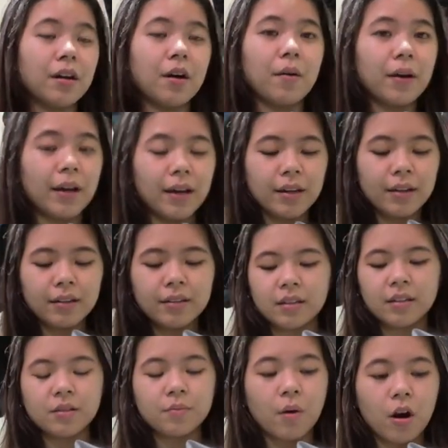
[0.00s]
going
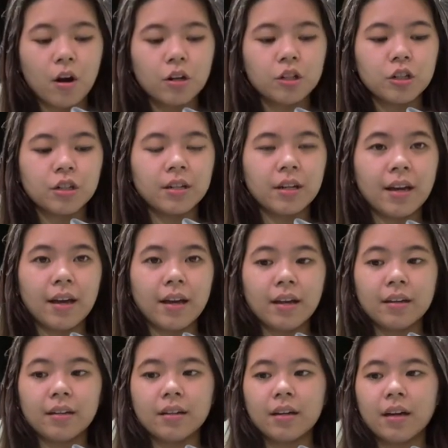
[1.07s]
this March
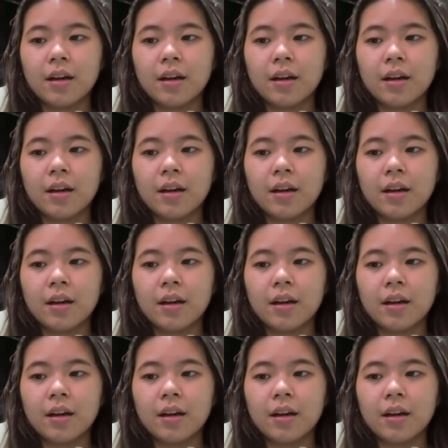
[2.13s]
and